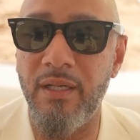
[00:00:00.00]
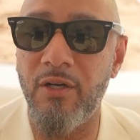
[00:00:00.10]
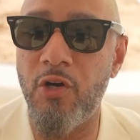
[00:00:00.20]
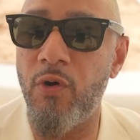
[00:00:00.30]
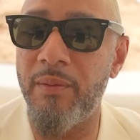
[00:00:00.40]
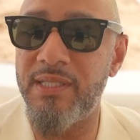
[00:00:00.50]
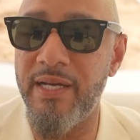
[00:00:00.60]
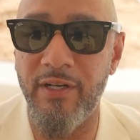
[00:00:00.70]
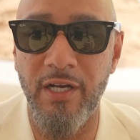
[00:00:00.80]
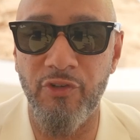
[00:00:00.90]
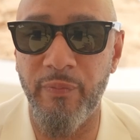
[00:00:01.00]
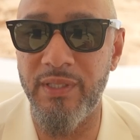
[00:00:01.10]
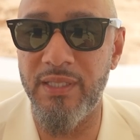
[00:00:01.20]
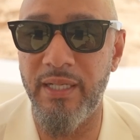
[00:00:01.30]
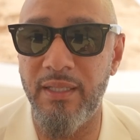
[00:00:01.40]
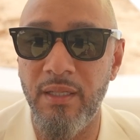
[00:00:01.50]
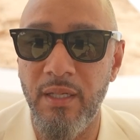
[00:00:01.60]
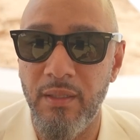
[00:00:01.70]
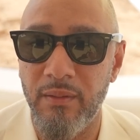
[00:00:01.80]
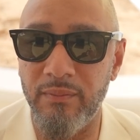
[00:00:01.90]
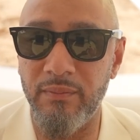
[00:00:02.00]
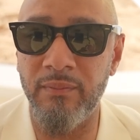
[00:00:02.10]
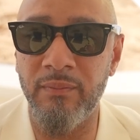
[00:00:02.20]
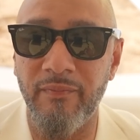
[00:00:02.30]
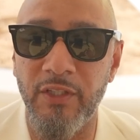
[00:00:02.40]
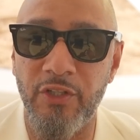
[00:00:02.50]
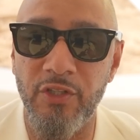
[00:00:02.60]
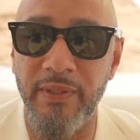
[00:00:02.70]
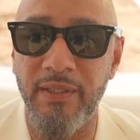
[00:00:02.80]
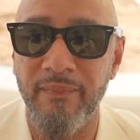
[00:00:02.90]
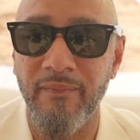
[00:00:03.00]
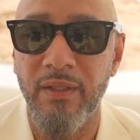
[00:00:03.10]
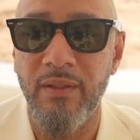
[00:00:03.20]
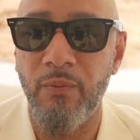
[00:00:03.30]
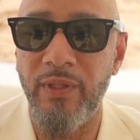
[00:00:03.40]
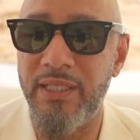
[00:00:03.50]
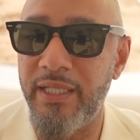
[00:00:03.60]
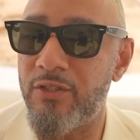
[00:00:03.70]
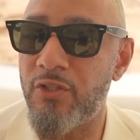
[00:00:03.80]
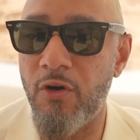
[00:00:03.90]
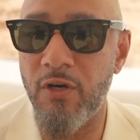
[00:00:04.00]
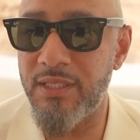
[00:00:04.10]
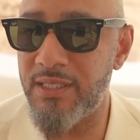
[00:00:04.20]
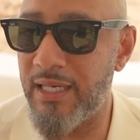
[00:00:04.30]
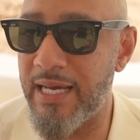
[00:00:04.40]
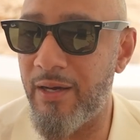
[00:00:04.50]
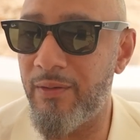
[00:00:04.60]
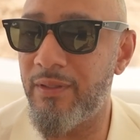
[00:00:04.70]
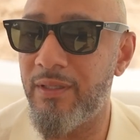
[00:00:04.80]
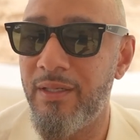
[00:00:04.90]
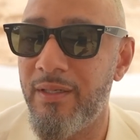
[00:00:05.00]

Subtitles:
go up 700%. Excuse me. We seen tours sell out.